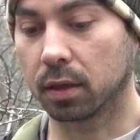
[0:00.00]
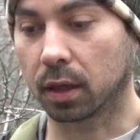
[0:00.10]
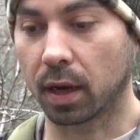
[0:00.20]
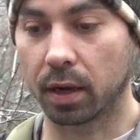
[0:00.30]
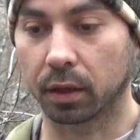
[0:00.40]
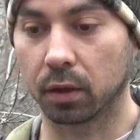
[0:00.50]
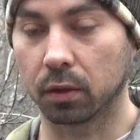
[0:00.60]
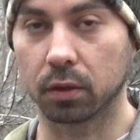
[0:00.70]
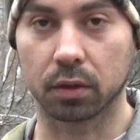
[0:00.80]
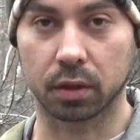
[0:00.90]
they kind of go a
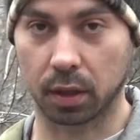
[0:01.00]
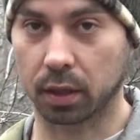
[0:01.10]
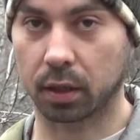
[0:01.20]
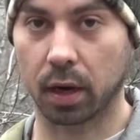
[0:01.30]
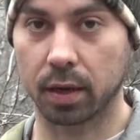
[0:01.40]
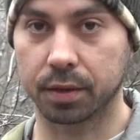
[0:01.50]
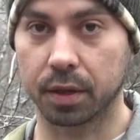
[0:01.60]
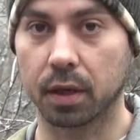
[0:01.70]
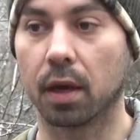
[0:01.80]
little stir crazy,